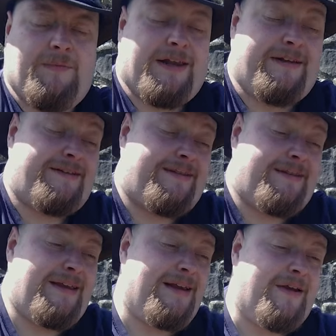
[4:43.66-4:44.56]
Plus,
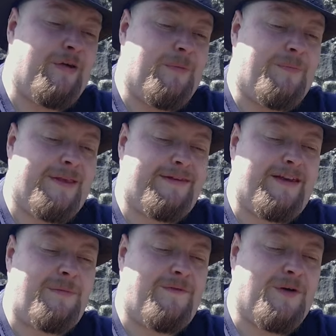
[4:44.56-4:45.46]
you know, by the
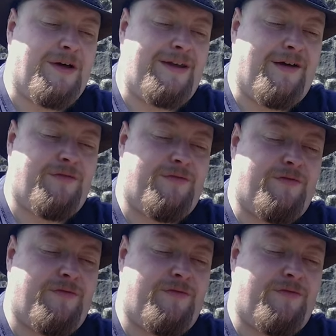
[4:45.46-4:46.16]
time you've got enough